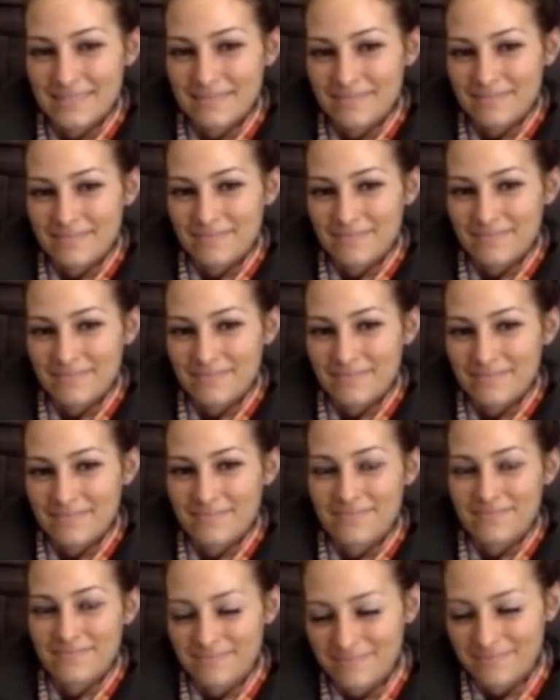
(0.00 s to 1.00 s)

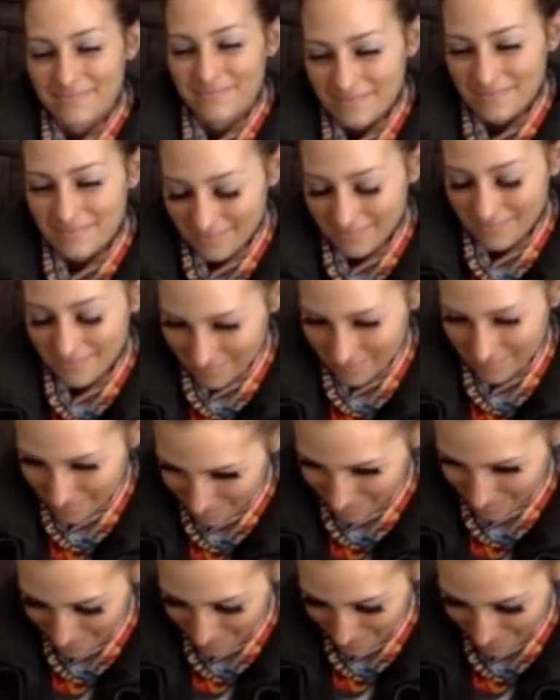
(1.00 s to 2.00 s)

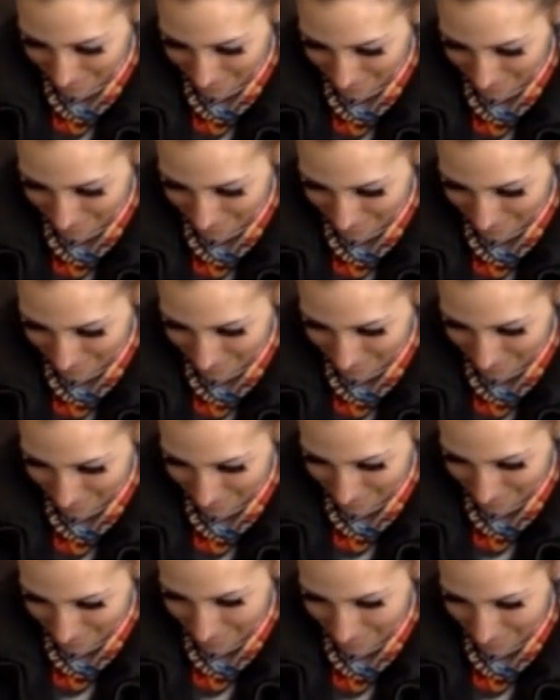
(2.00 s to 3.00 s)

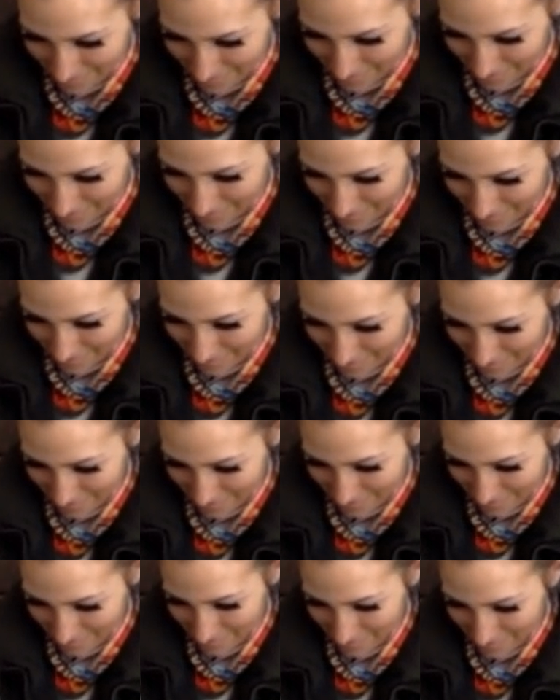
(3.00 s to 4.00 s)

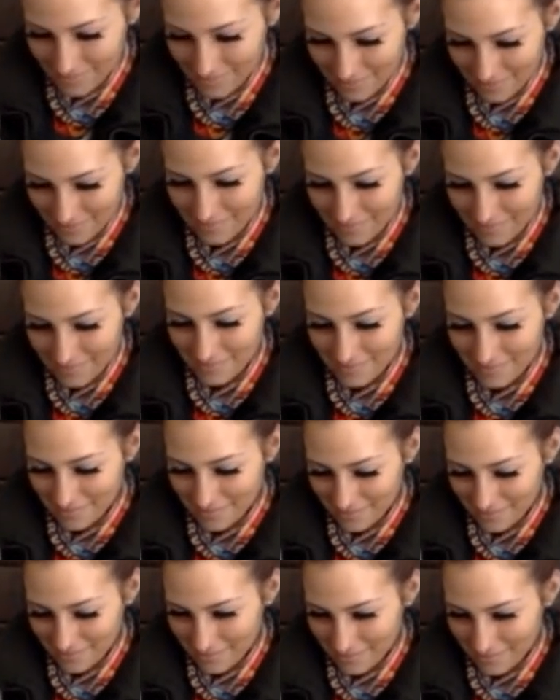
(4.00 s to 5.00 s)

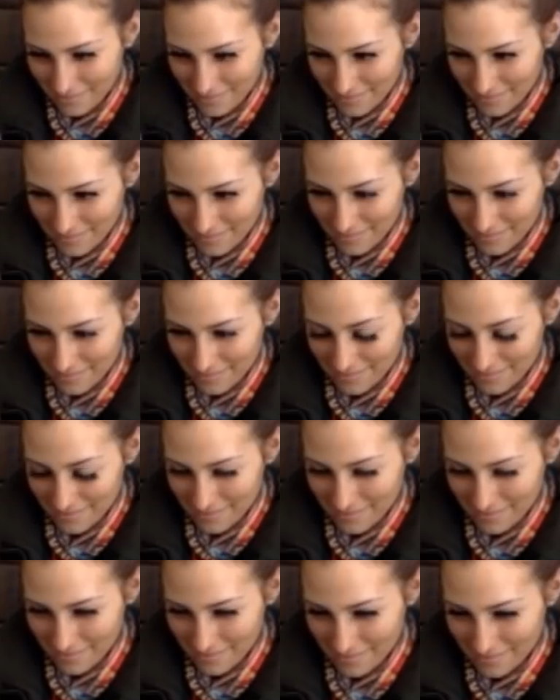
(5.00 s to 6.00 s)

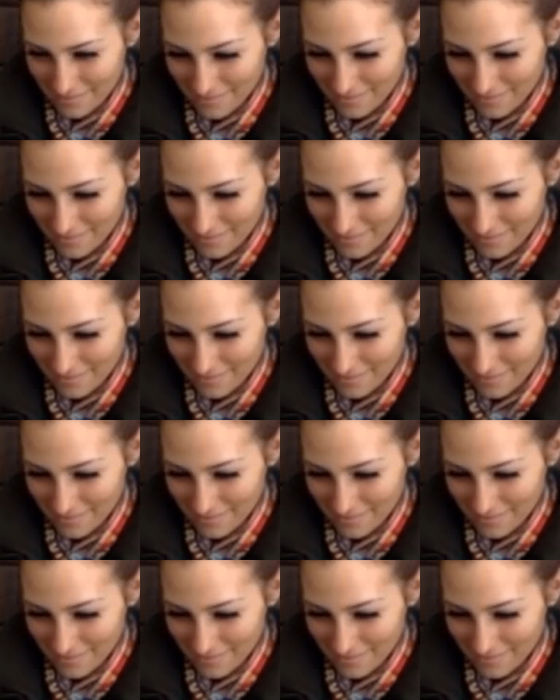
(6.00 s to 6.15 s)
(silent)